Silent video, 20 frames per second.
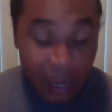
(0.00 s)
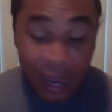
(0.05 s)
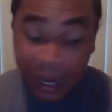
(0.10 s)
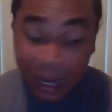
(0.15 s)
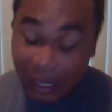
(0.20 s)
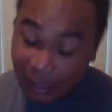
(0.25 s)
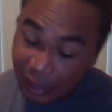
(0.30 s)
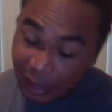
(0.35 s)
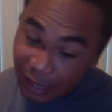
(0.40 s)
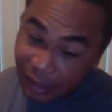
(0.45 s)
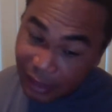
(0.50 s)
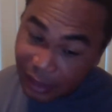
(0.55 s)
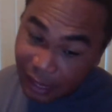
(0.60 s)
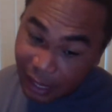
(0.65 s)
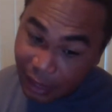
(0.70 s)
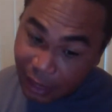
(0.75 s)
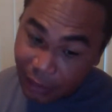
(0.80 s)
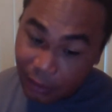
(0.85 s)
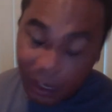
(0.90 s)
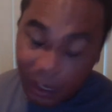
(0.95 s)
And as I
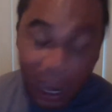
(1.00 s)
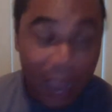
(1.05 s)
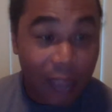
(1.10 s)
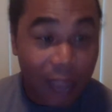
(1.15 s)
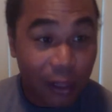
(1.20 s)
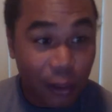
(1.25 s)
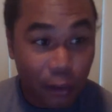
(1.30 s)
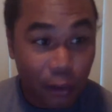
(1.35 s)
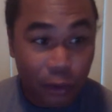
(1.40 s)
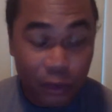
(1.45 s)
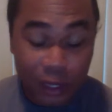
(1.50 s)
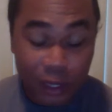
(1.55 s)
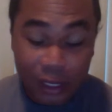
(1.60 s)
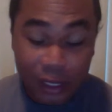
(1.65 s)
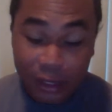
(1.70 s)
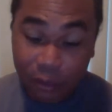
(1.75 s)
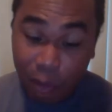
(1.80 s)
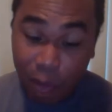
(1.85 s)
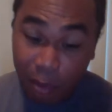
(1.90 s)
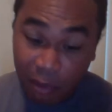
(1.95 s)
said, I learned
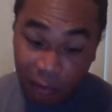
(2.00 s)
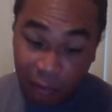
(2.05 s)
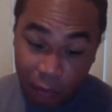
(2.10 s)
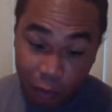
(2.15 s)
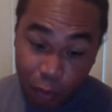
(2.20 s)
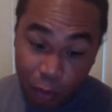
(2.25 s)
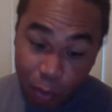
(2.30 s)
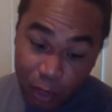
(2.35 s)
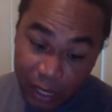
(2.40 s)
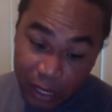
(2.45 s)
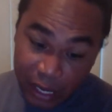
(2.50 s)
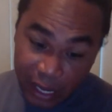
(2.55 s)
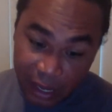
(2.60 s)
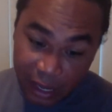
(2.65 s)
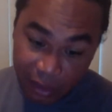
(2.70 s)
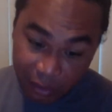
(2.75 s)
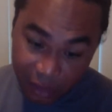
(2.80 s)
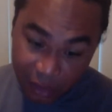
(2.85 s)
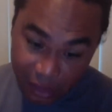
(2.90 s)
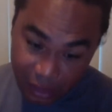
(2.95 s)
this from a former
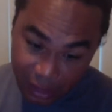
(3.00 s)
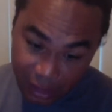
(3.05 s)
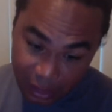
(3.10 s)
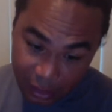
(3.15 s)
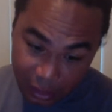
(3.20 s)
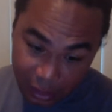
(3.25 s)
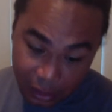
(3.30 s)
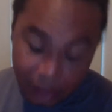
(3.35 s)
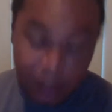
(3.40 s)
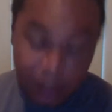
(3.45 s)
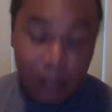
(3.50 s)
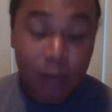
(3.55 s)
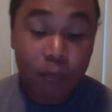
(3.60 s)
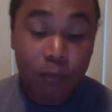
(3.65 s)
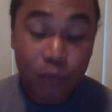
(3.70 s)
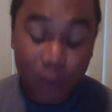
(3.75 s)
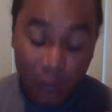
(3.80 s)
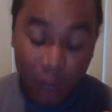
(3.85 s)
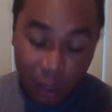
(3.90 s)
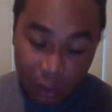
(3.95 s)
Navy SEALs
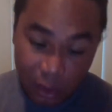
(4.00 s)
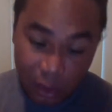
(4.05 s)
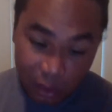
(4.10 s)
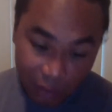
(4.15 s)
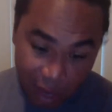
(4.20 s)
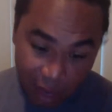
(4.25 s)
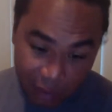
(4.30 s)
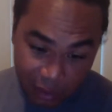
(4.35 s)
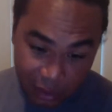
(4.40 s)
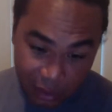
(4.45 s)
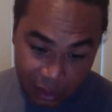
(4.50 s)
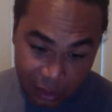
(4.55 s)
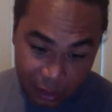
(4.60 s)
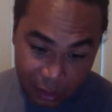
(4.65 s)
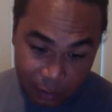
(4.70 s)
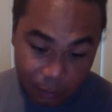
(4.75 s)
on survival skill.